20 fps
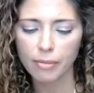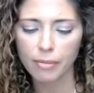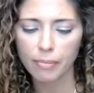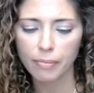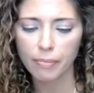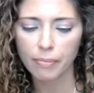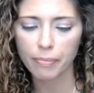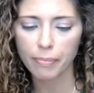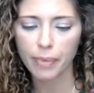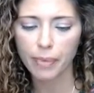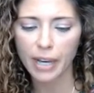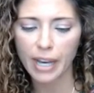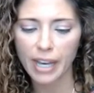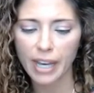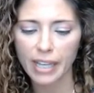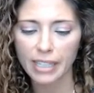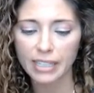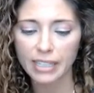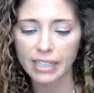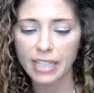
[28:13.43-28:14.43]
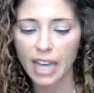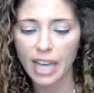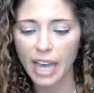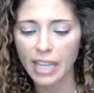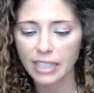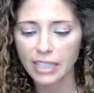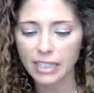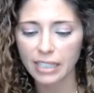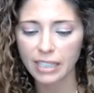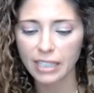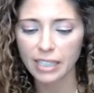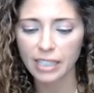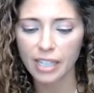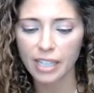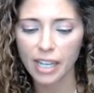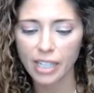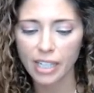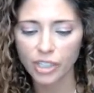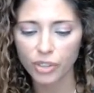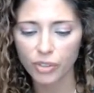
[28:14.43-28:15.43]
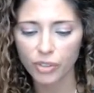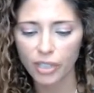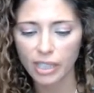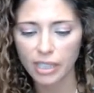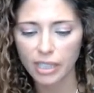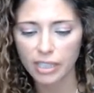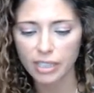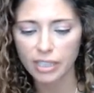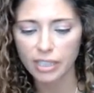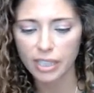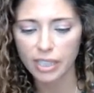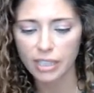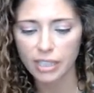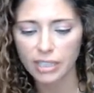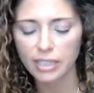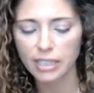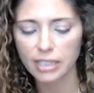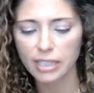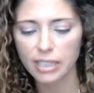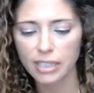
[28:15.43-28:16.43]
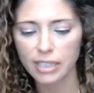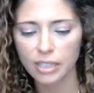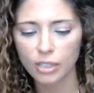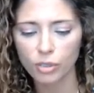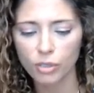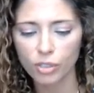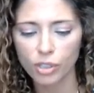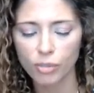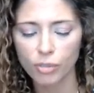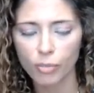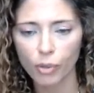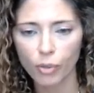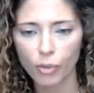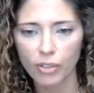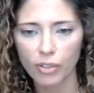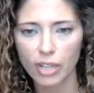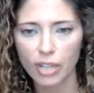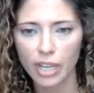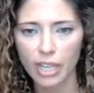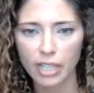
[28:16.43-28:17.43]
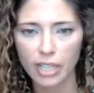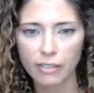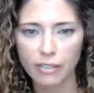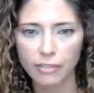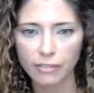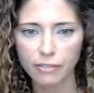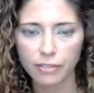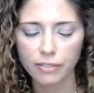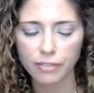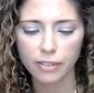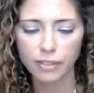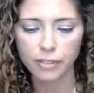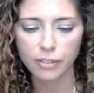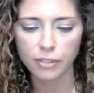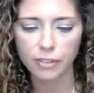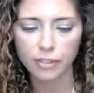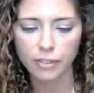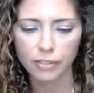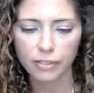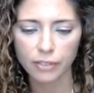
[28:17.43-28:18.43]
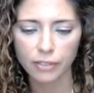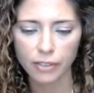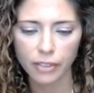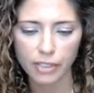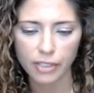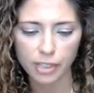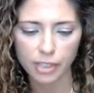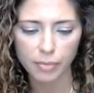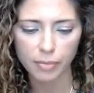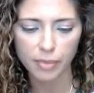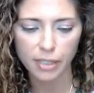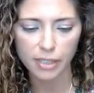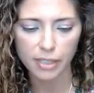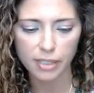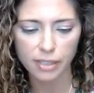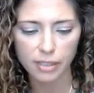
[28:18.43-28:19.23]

by its niacin and nitrate test, and those are both negative for this species.